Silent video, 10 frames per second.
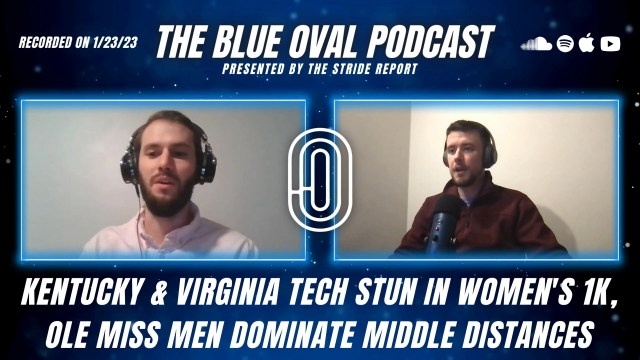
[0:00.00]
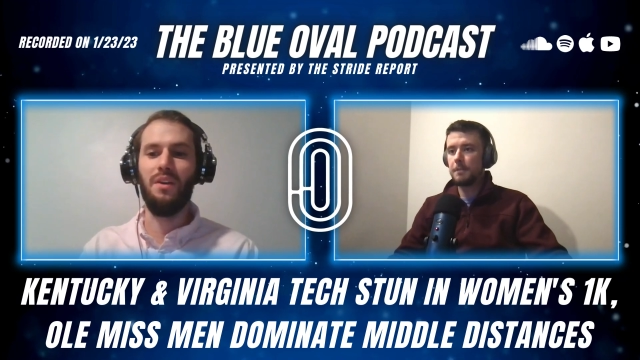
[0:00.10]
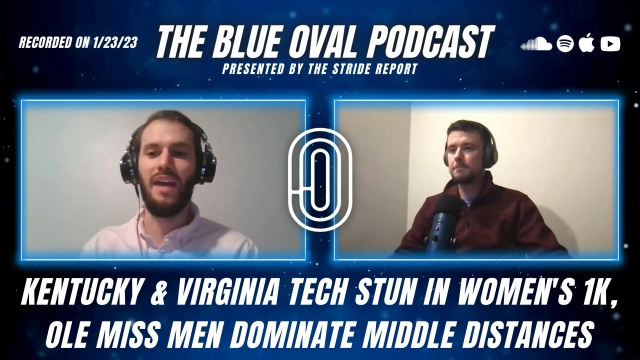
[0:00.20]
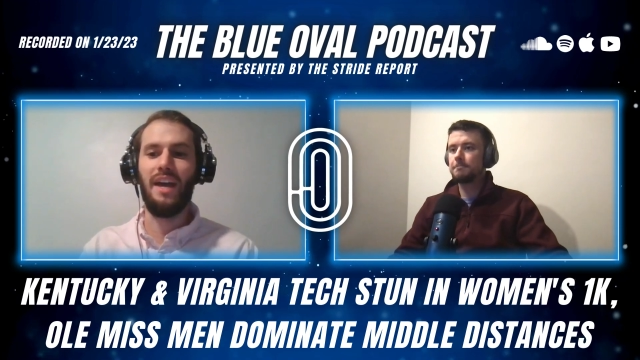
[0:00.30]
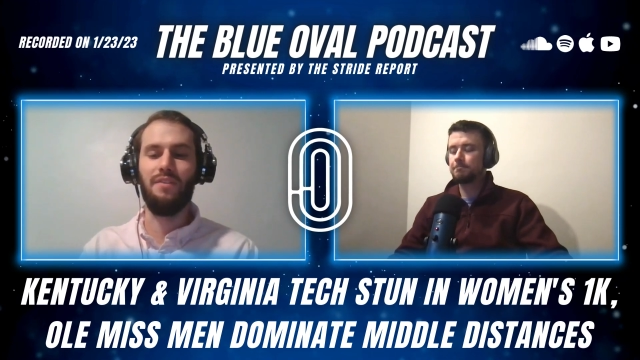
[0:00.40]
Speaker 1: able
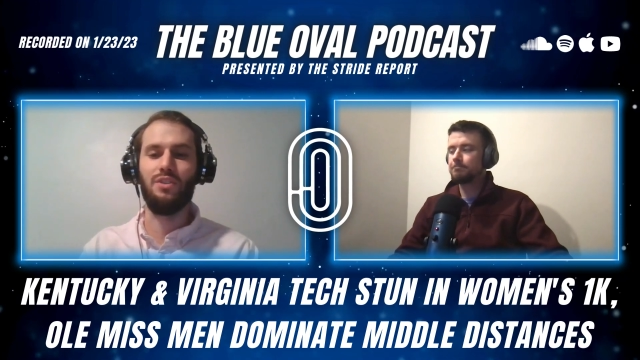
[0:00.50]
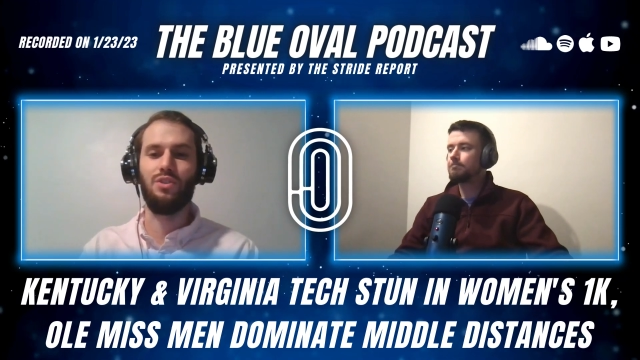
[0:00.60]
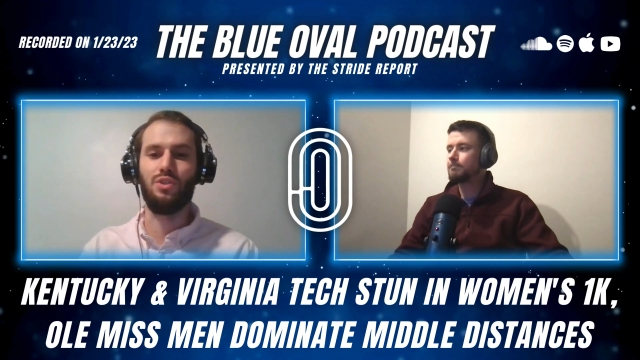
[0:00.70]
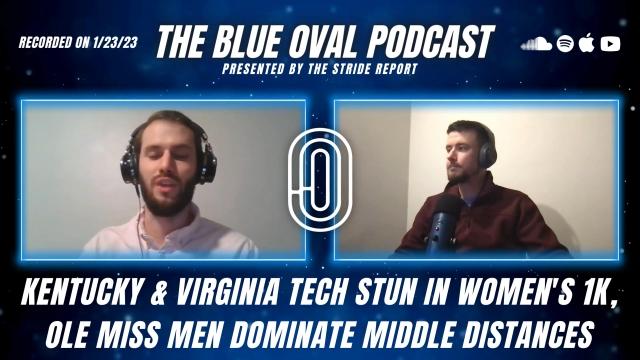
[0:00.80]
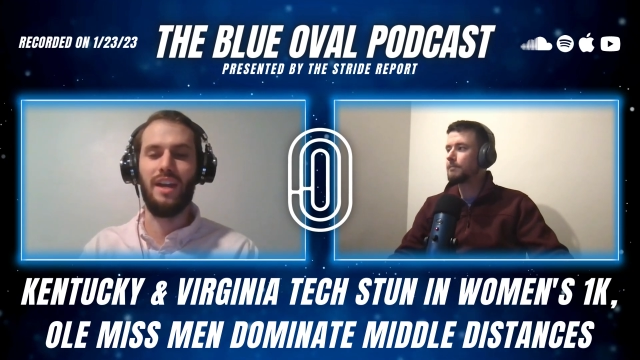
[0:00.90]
to have the
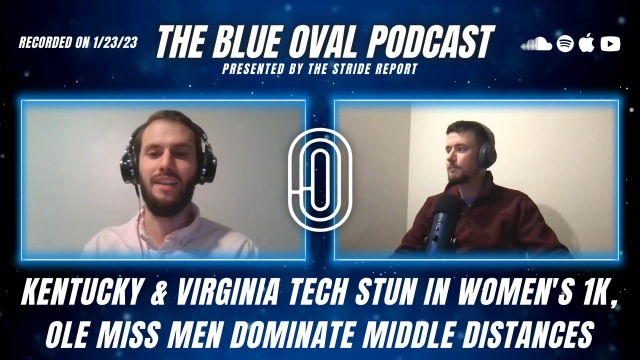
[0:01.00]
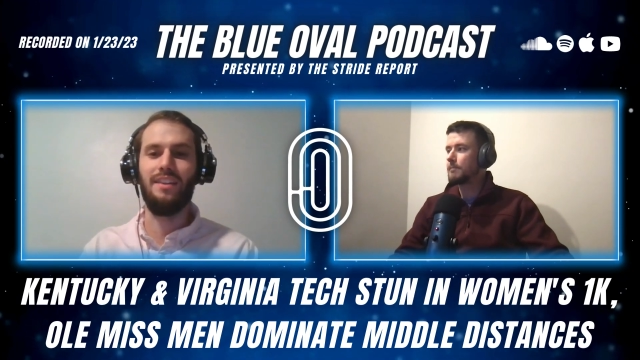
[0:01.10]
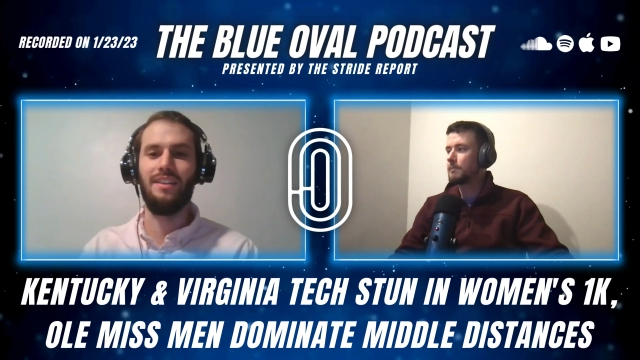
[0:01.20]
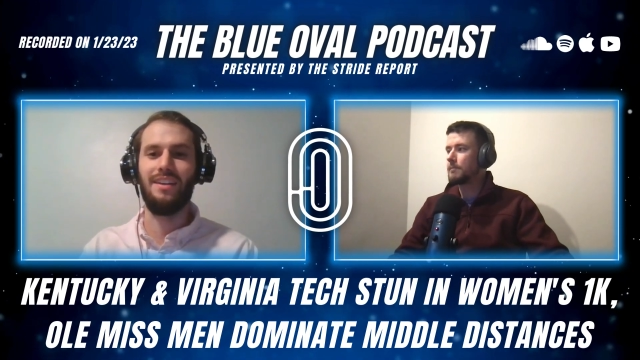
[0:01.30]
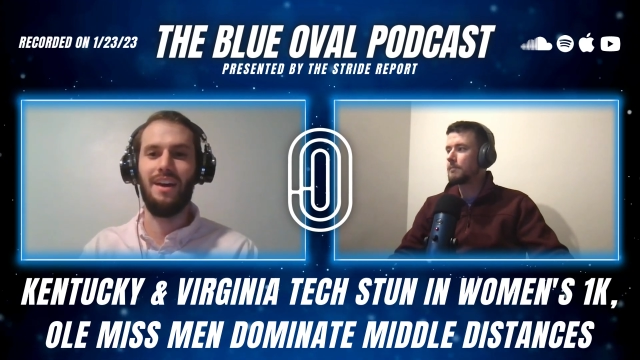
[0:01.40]
strength
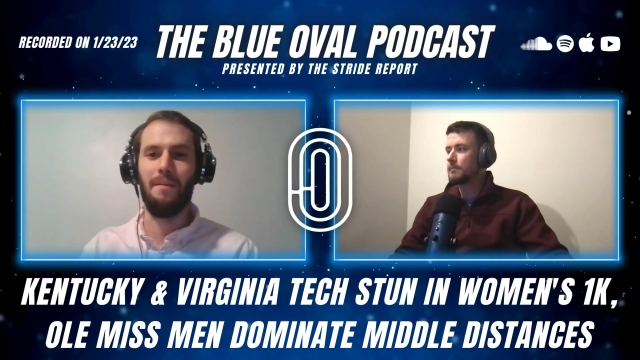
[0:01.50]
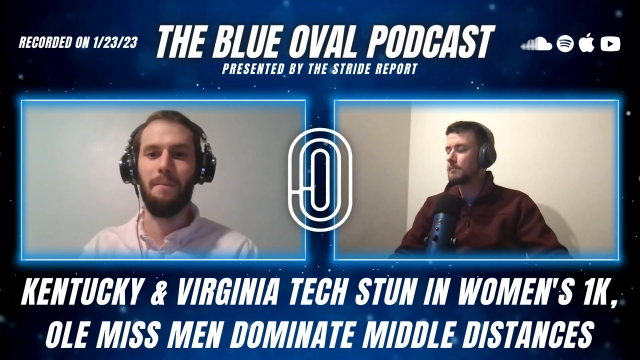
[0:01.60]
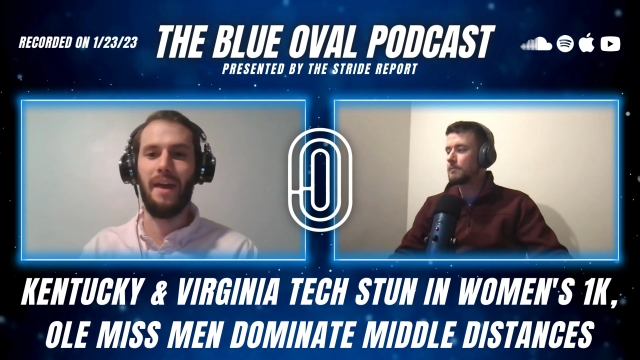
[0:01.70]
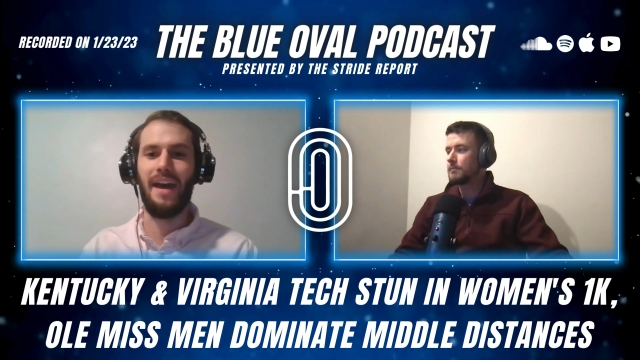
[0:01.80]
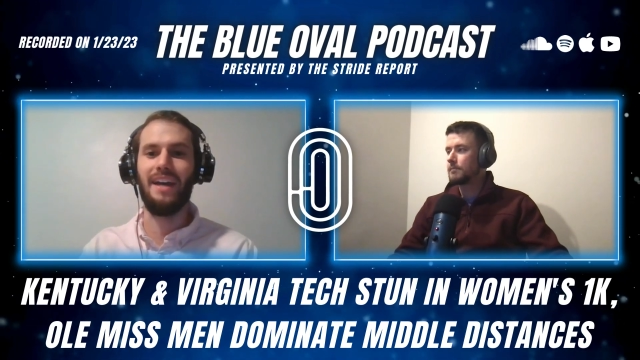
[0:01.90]
to come
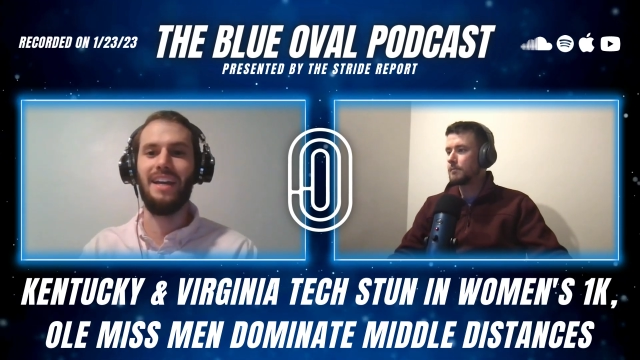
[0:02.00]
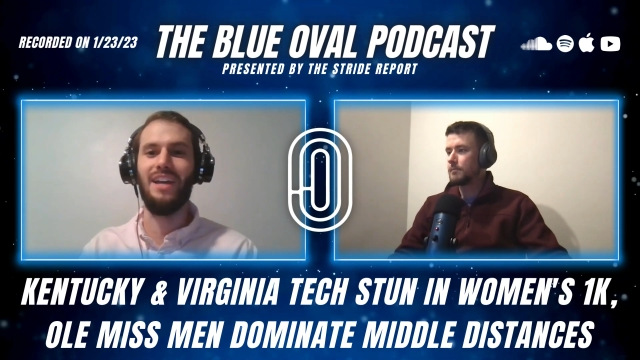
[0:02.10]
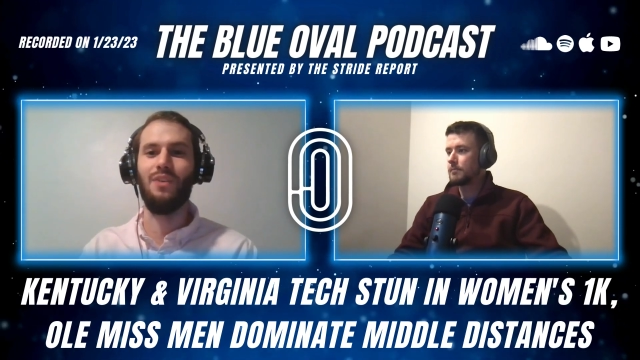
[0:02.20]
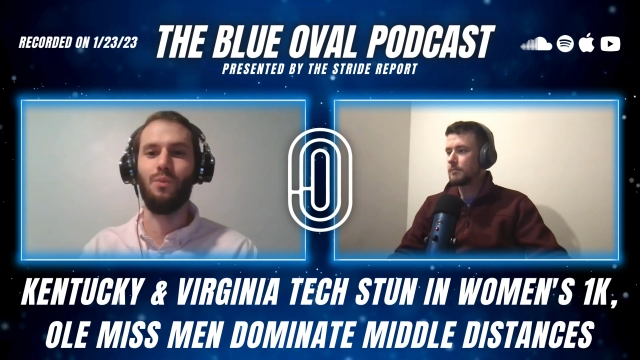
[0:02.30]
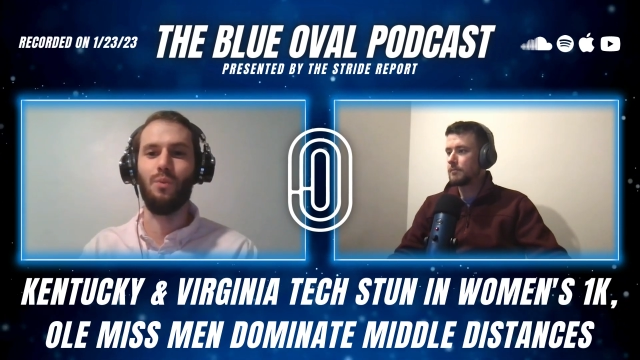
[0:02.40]
back
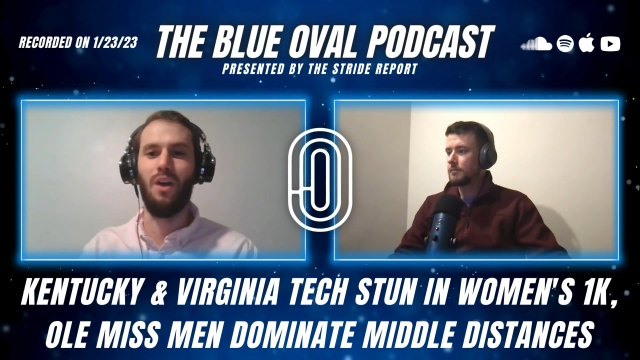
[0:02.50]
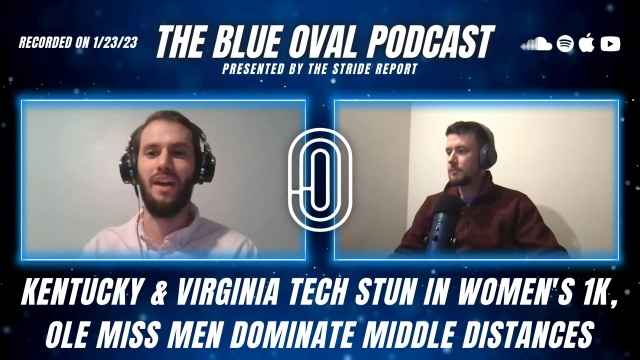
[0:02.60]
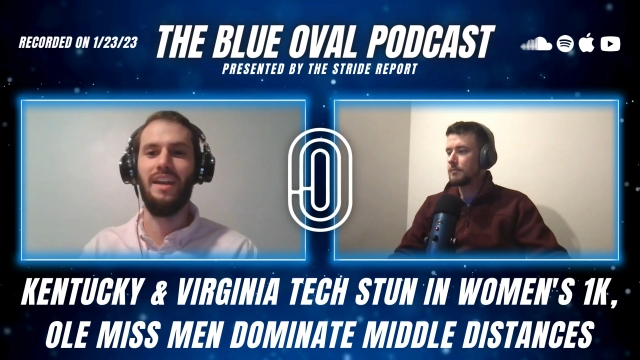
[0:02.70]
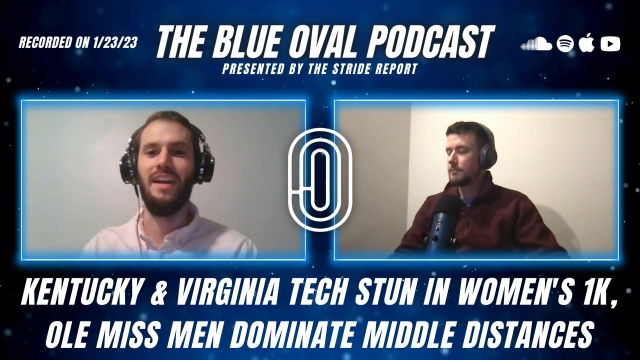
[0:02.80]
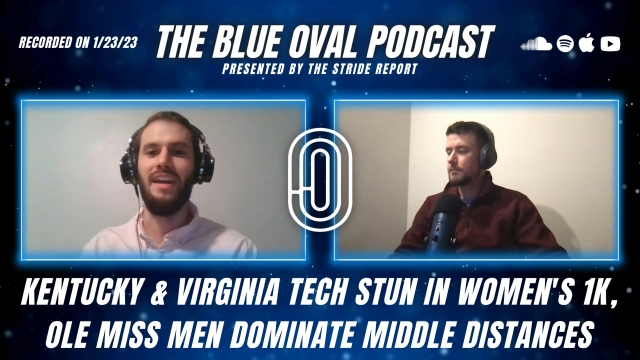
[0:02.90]
and
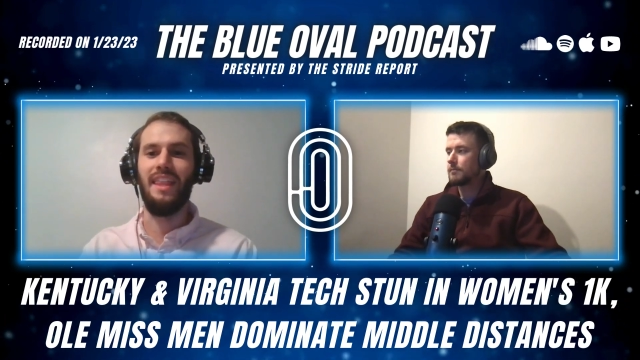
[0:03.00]
run